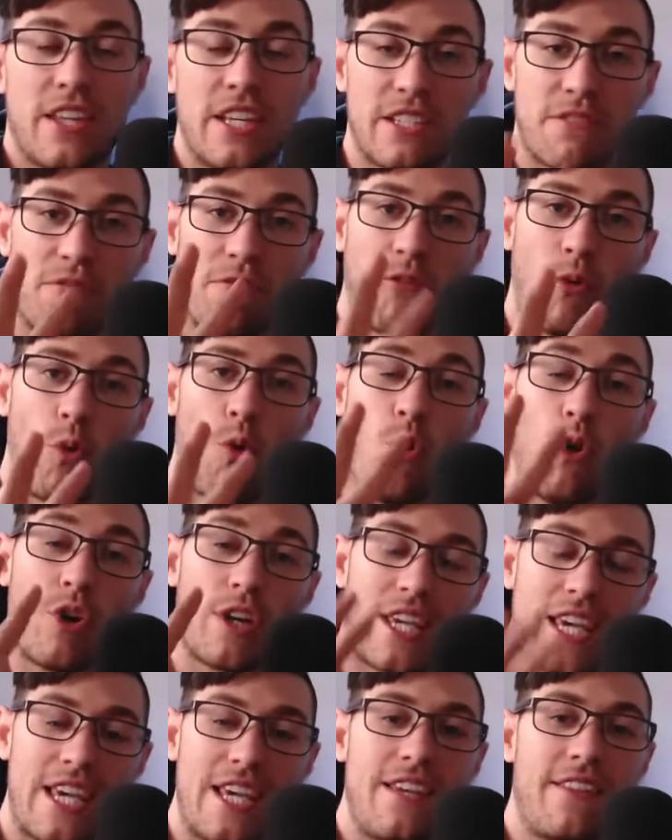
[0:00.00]
There's 4
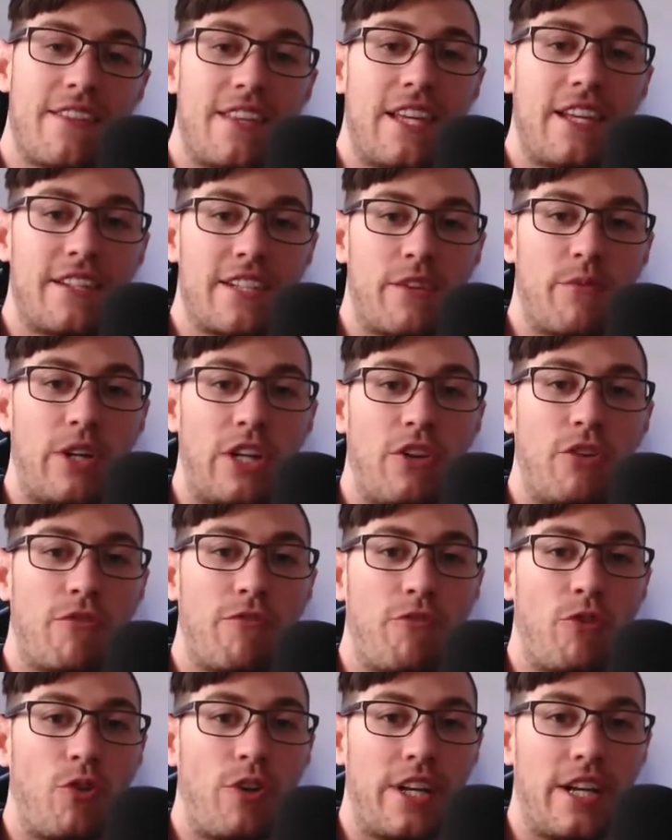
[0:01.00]
key things that we look
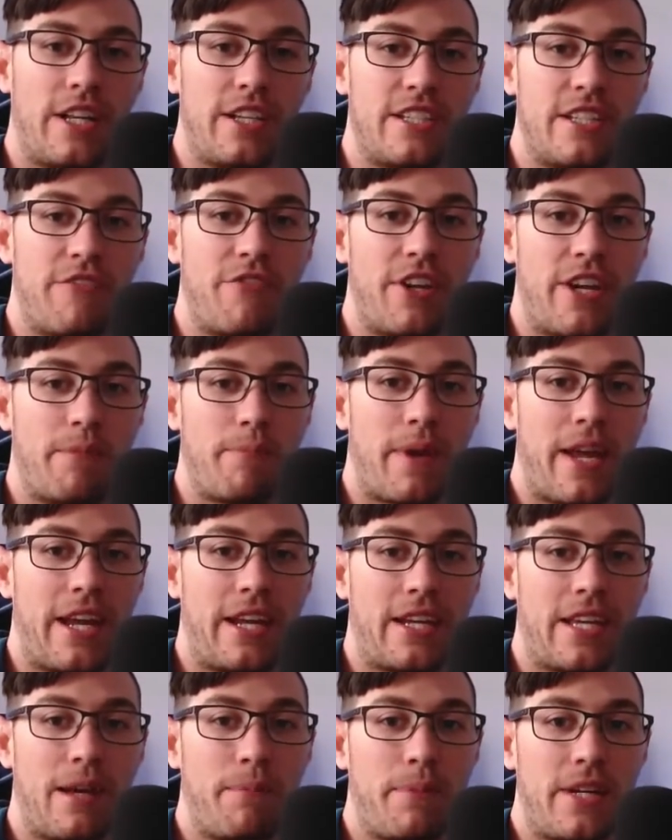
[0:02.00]
for in a dividend
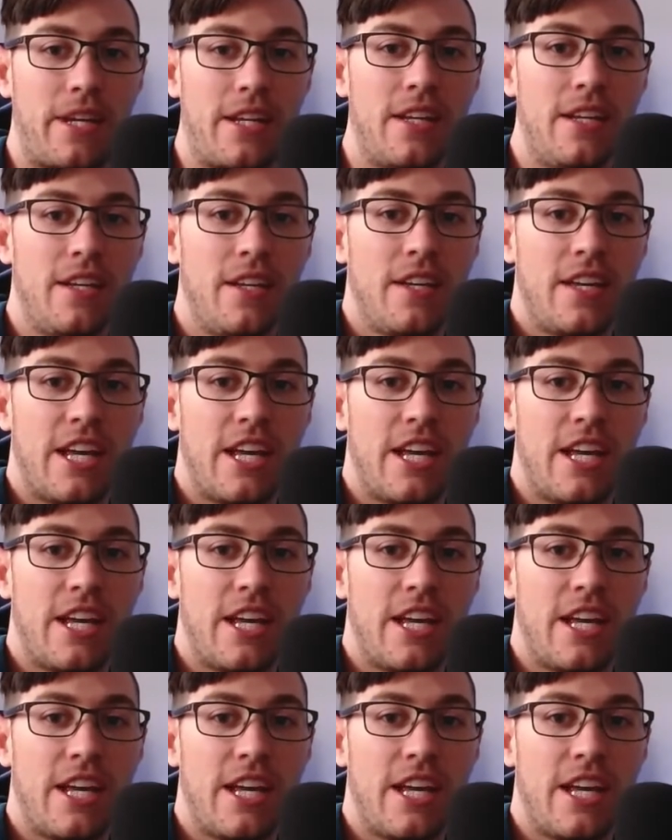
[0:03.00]
paying company.